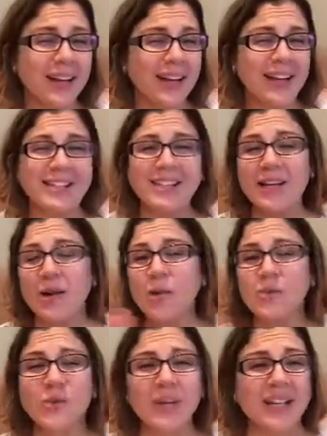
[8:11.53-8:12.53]
Like I said,
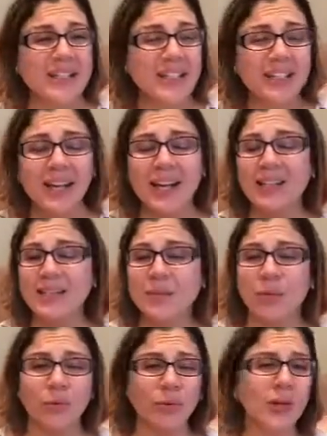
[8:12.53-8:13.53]
homeschool ideas,
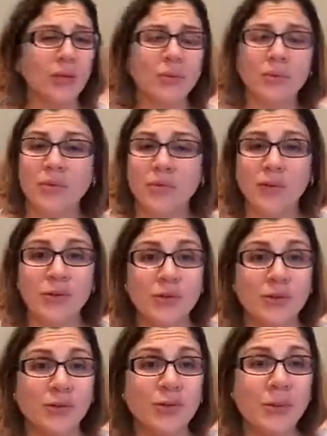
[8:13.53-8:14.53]
the curriculum reviews.
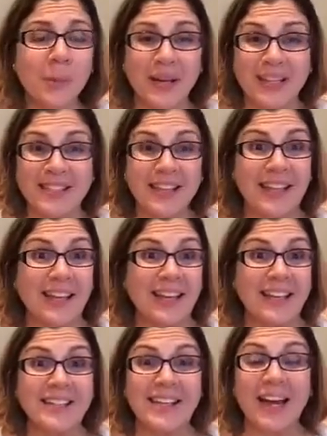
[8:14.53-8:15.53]
They're two amazing
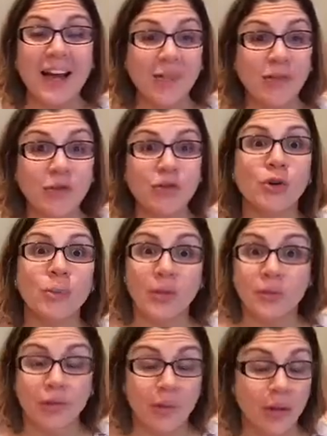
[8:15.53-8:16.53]
ladies, and I have learned so
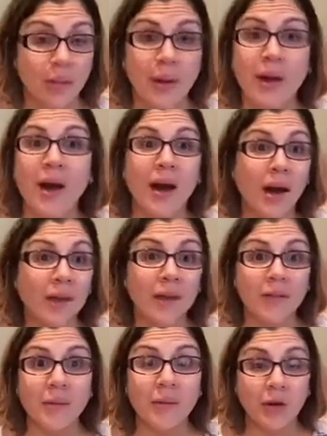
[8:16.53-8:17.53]
much from them. I
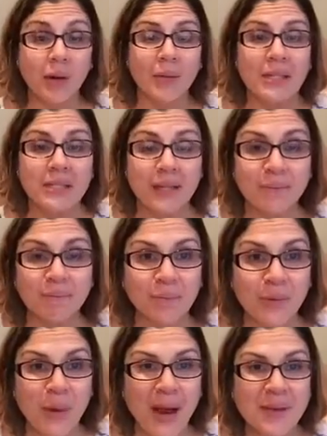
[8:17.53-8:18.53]
love them. They're amazing.
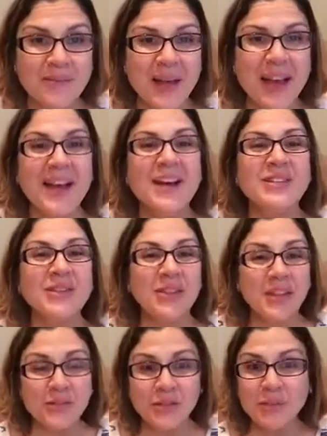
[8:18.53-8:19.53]
Okay? So
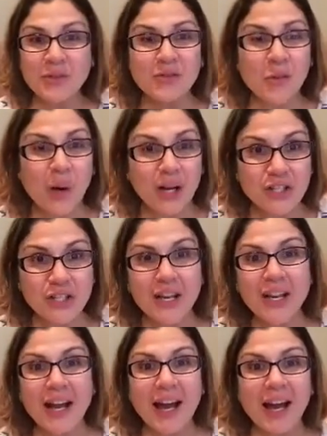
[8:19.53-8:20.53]
thank you so much for
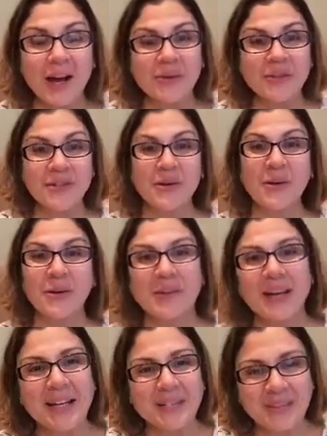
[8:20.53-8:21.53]
watching, and I will see you all in
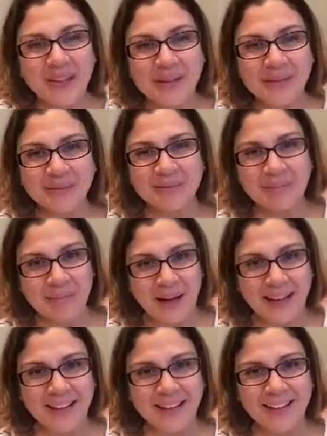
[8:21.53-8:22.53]
my next video.
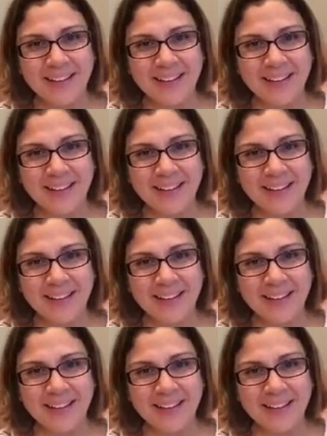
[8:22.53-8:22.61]
Bye.